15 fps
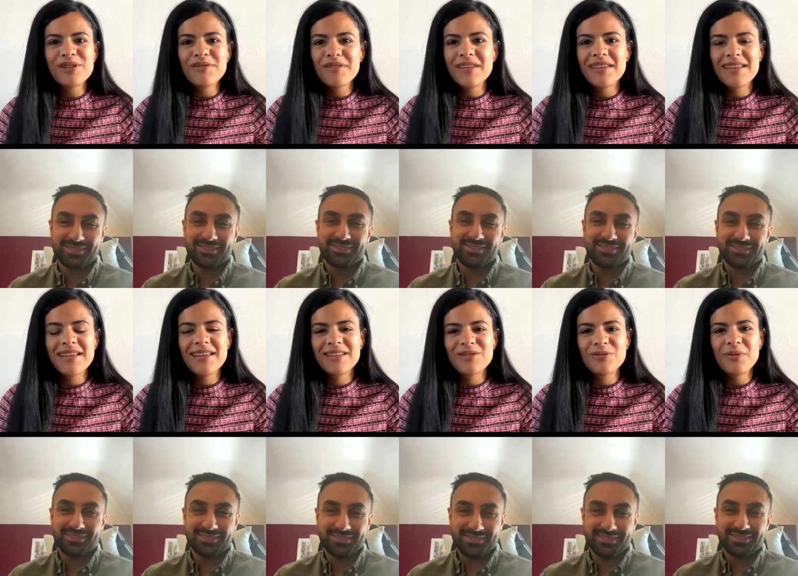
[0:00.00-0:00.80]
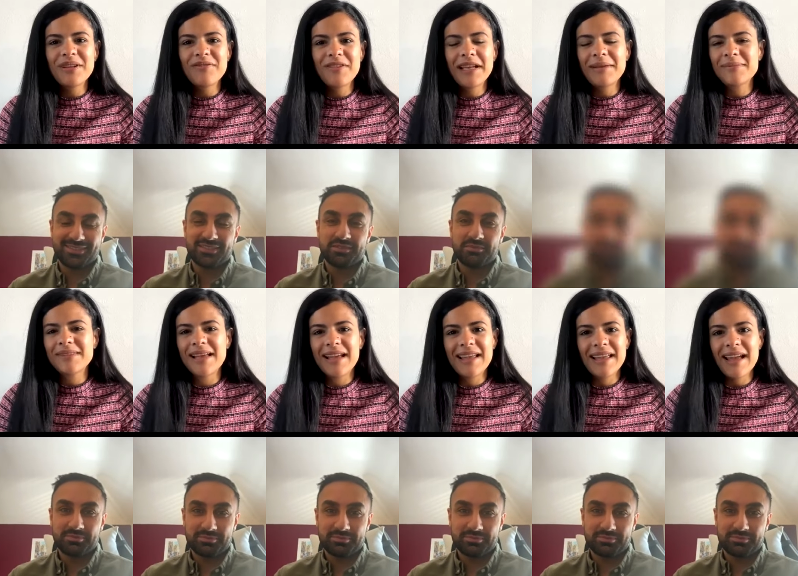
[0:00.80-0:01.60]
Speaker 1: of the twin
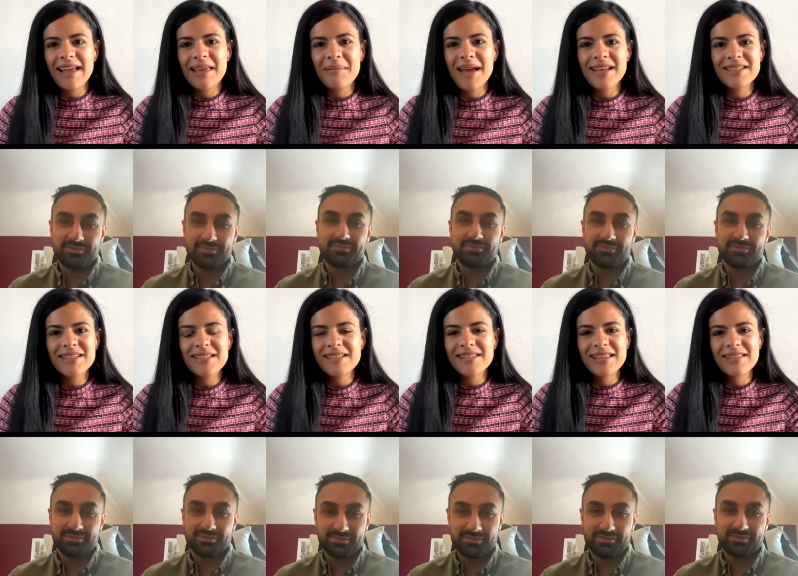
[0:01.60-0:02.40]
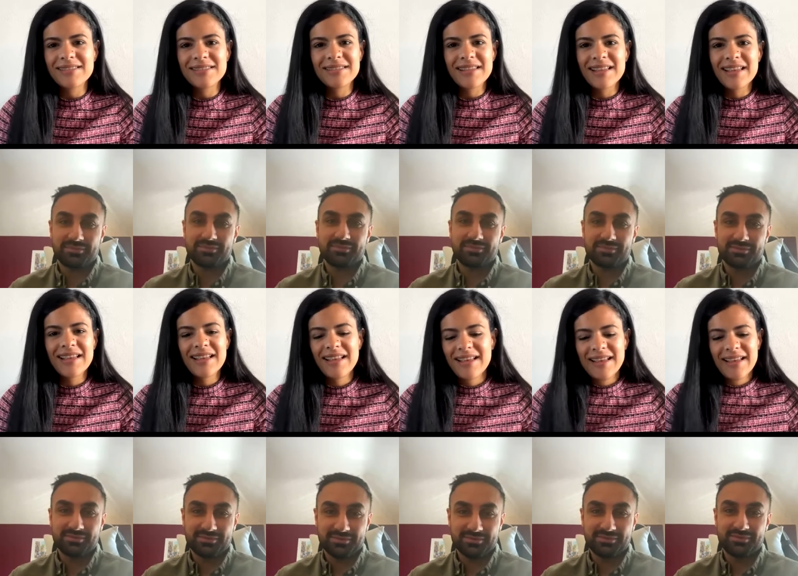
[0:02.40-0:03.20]
flames, I I imagine it's it's
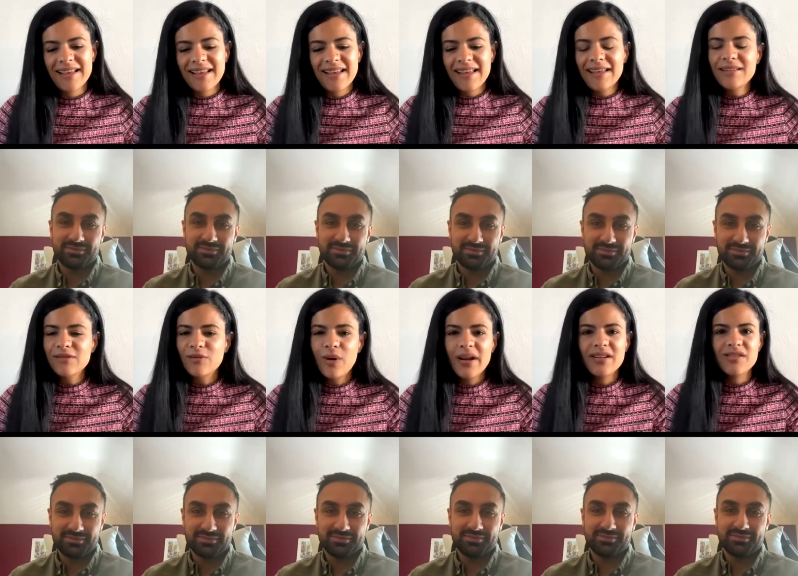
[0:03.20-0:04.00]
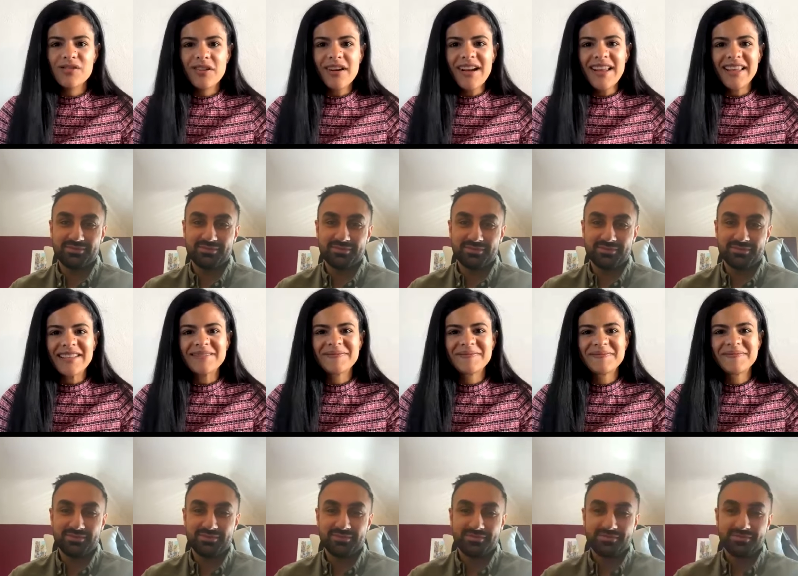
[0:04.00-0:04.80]
it's quite a
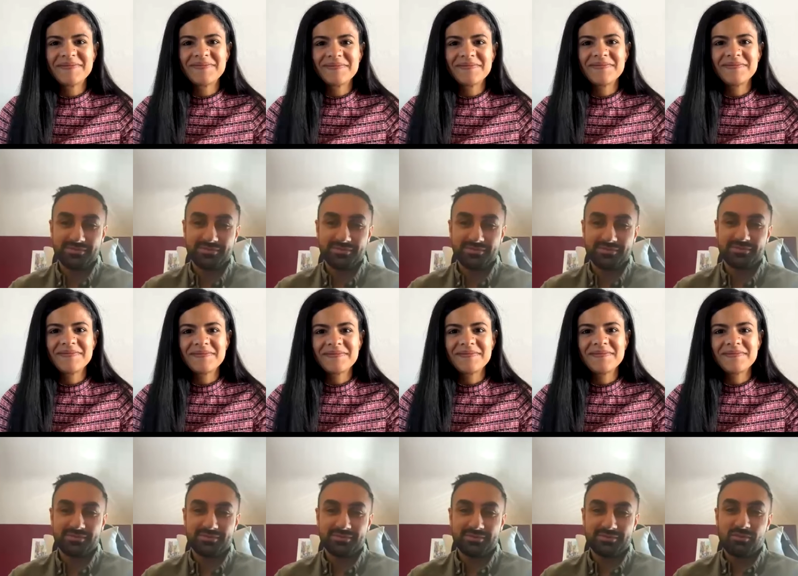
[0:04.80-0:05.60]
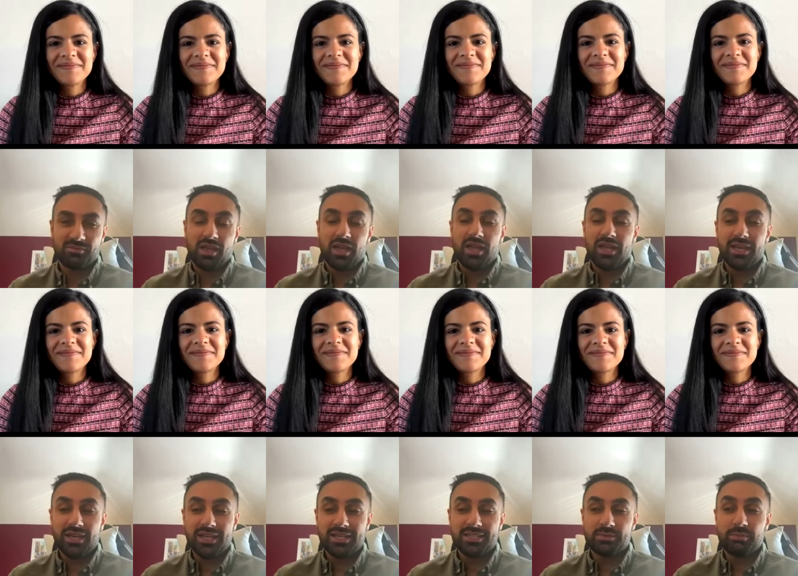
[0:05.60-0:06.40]
journey.
Speaker 2: It is,
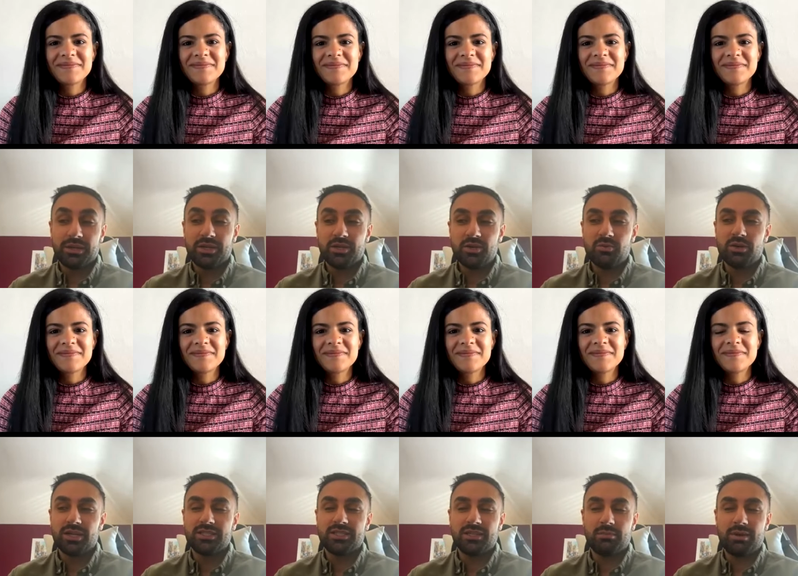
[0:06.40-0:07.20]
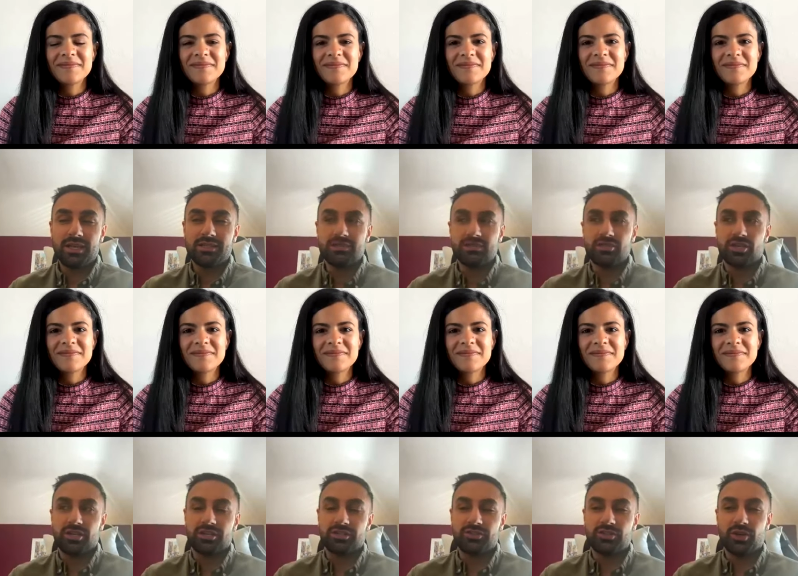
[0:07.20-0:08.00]
but you know it's an amazing
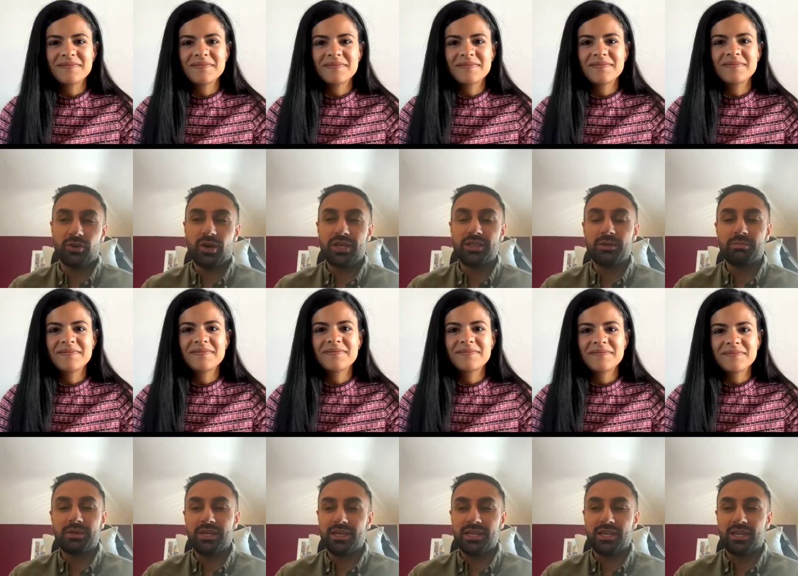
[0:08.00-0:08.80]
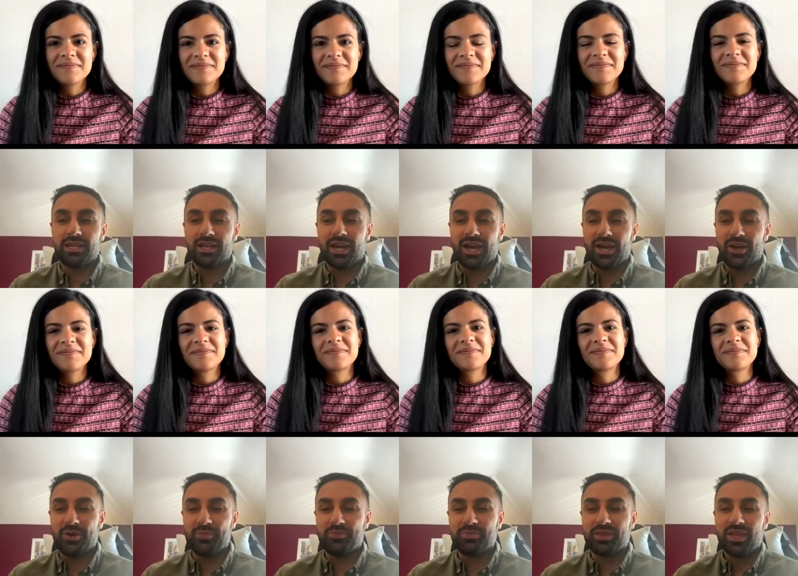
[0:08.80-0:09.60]
journey. So in the beginning,
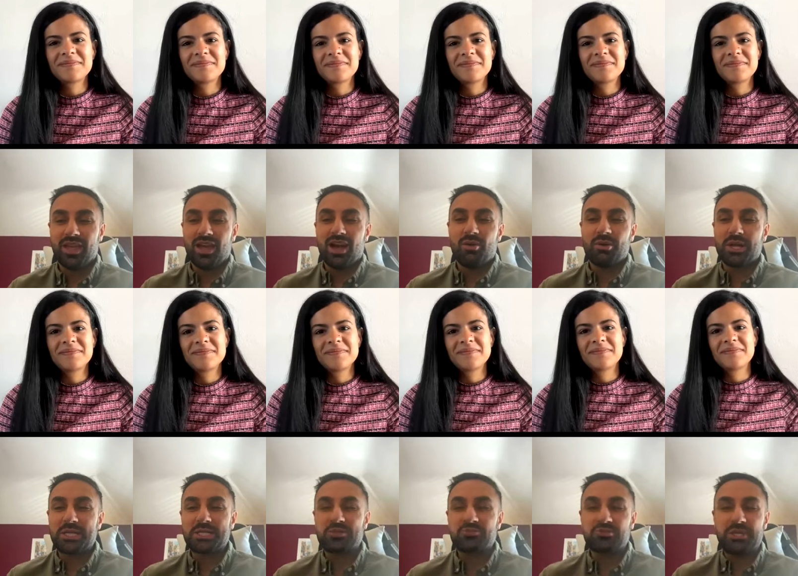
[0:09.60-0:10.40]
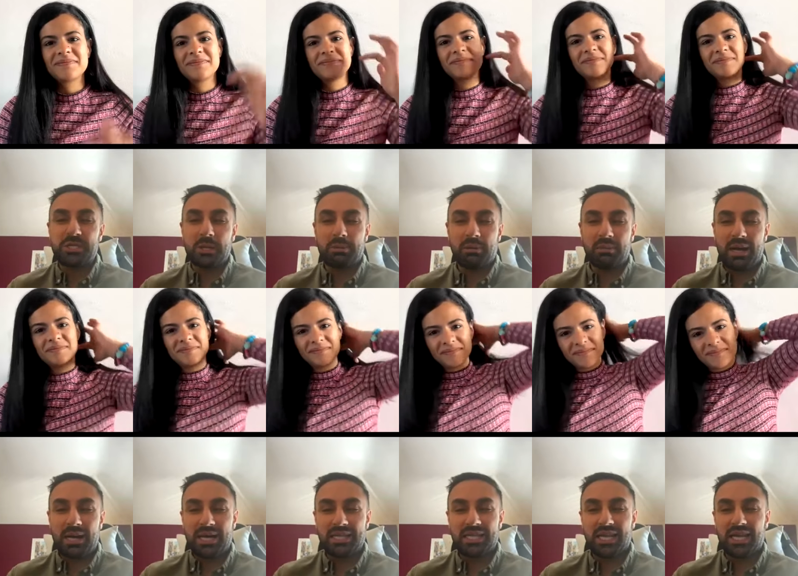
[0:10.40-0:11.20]
um, when I used to read up
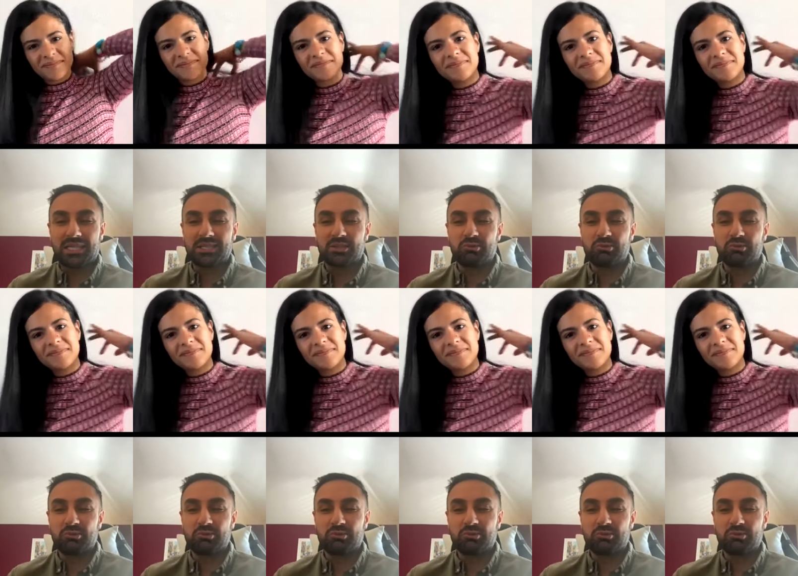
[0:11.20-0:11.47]
about it, they're like, the